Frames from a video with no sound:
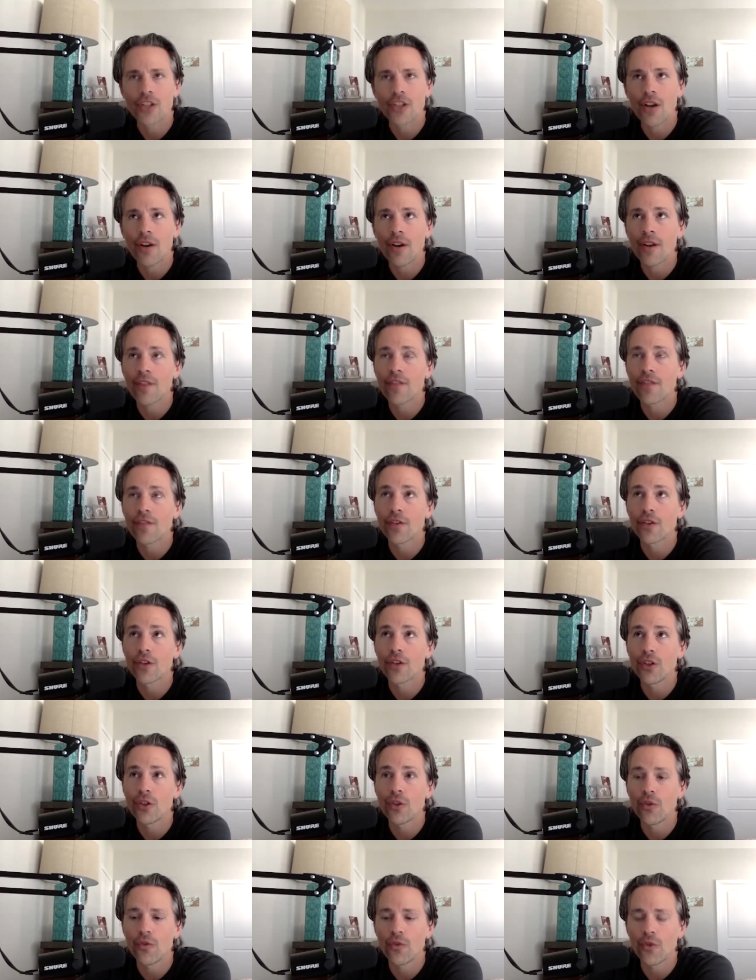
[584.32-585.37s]
Gerry, for
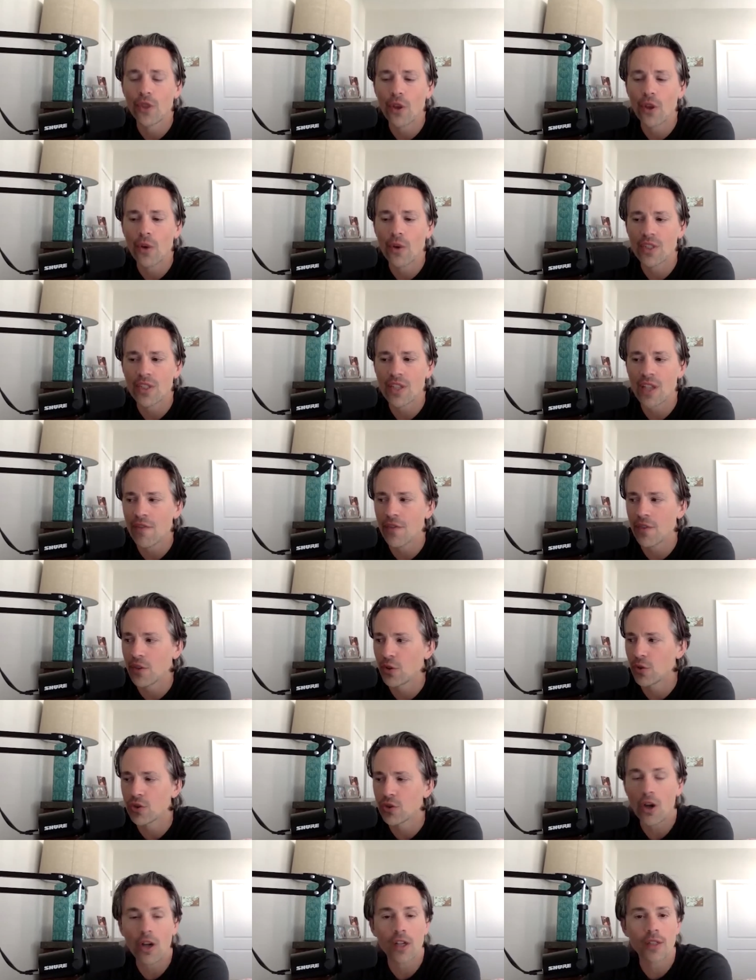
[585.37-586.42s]
you, with OSF, and
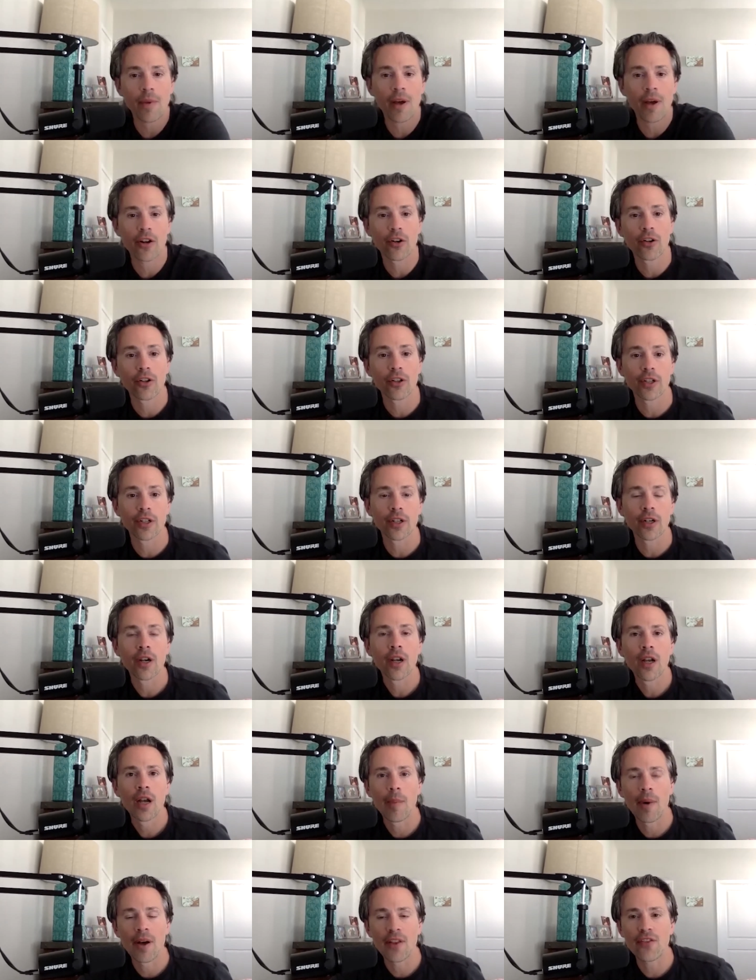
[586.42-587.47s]
you talked about earlier
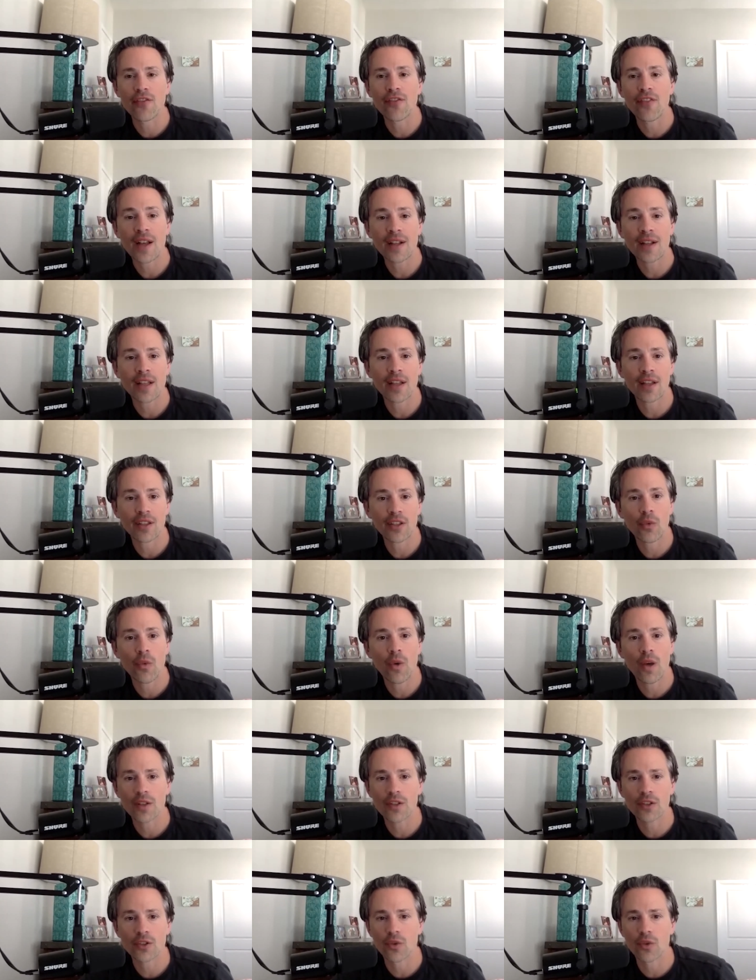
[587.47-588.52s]
about the fact that you
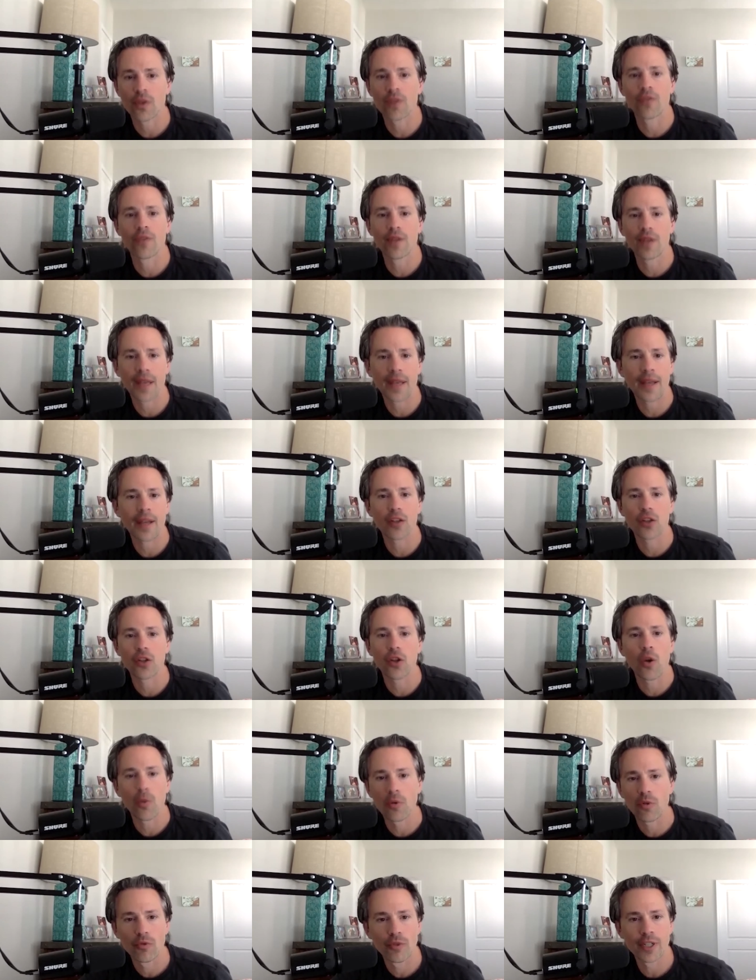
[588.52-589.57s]
want sort of a
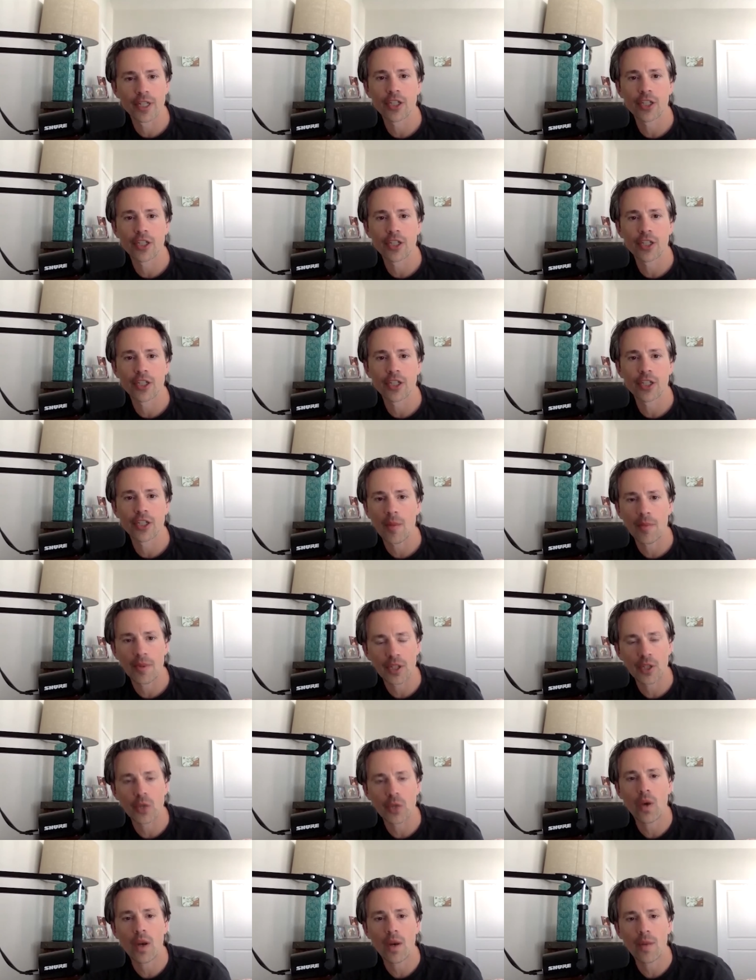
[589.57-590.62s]
global reach with the
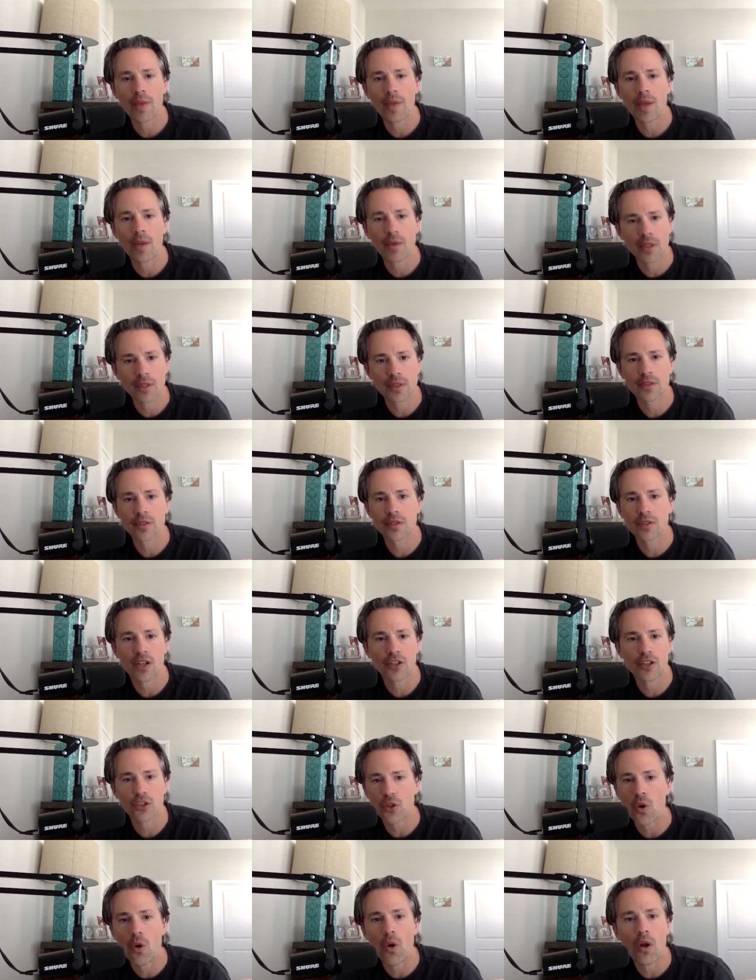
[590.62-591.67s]
company. You want to be able to
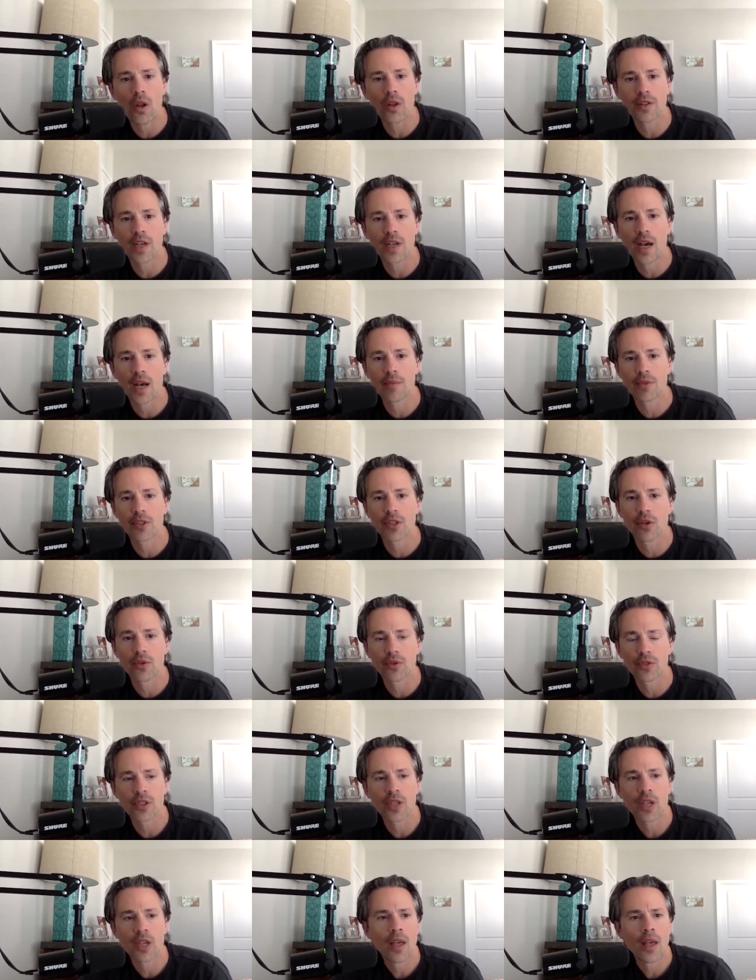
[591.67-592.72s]
touch all time
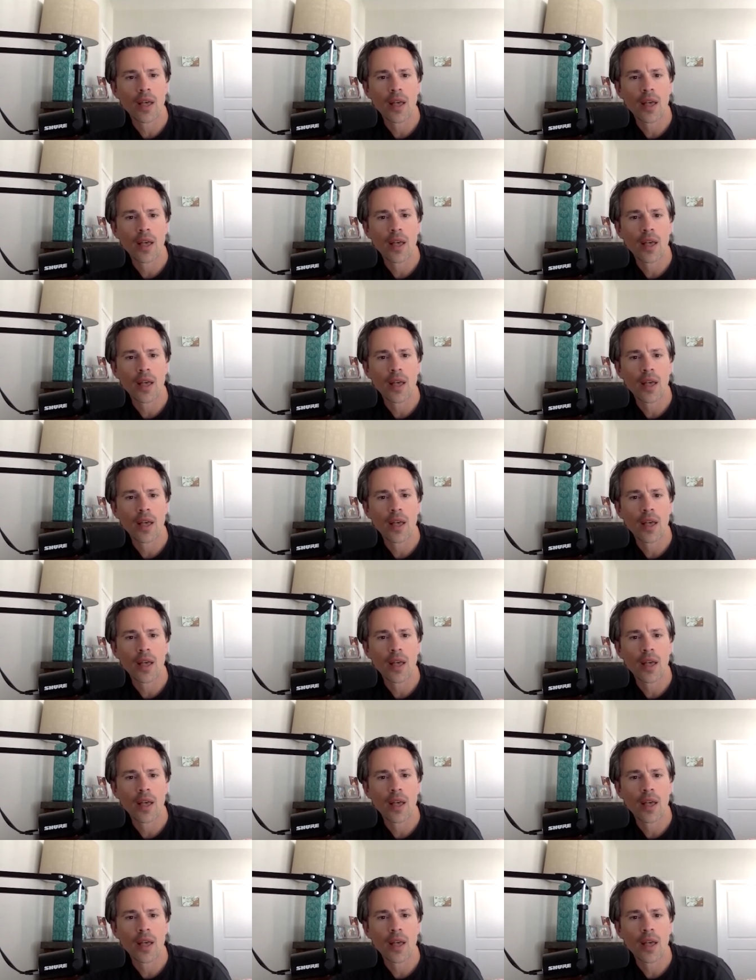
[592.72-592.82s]
zones.